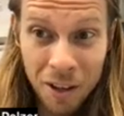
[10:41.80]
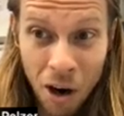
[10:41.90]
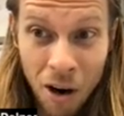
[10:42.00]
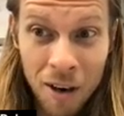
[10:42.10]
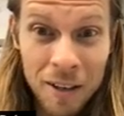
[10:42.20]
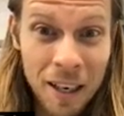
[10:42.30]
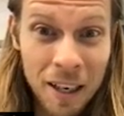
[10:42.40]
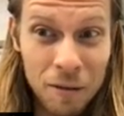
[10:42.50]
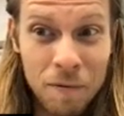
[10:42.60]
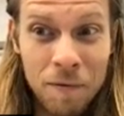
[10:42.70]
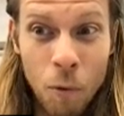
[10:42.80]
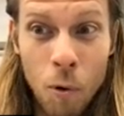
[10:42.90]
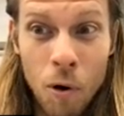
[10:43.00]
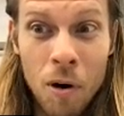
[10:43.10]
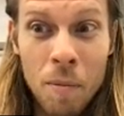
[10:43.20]
star, it takes
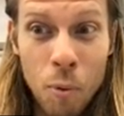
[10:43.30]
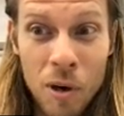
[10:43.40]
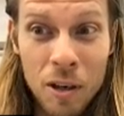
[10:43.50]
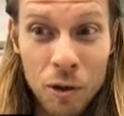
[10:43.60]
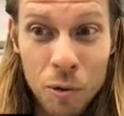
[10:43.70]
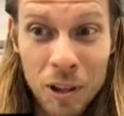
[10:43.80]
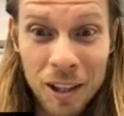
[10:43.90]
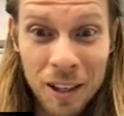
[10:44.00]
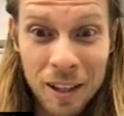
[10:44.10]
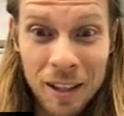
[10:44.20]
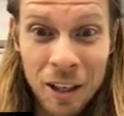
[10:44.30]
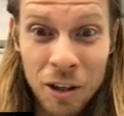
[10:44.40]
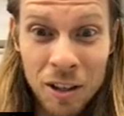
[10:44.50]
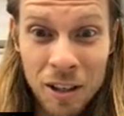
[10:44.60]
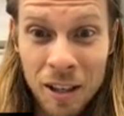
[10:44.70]
4.26
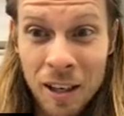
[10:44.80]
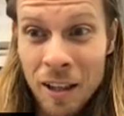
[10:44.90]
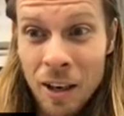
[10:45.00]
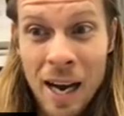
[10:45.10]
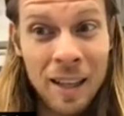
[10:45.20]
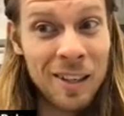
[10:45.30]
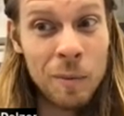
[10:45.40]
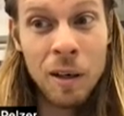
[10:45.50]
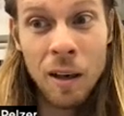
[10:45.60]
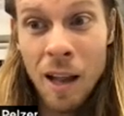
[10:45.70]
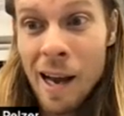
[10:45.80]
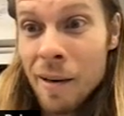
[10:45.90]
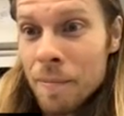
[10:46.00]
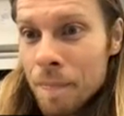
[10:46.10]
years to get there at the speed of light.